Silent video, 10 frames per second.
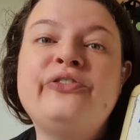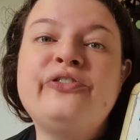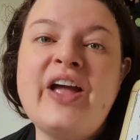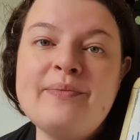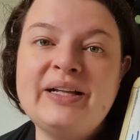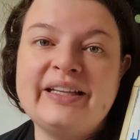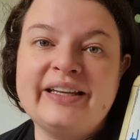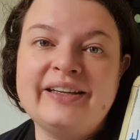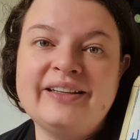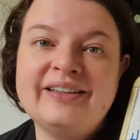
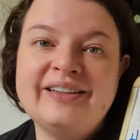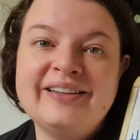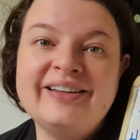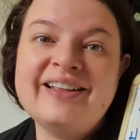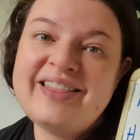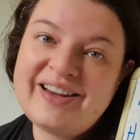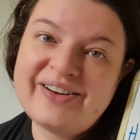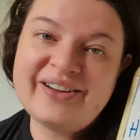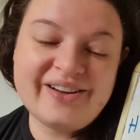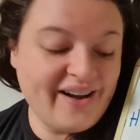Family. There
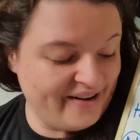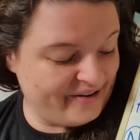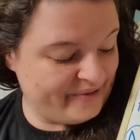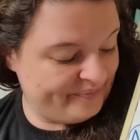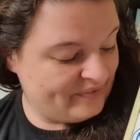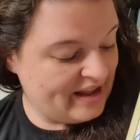you go.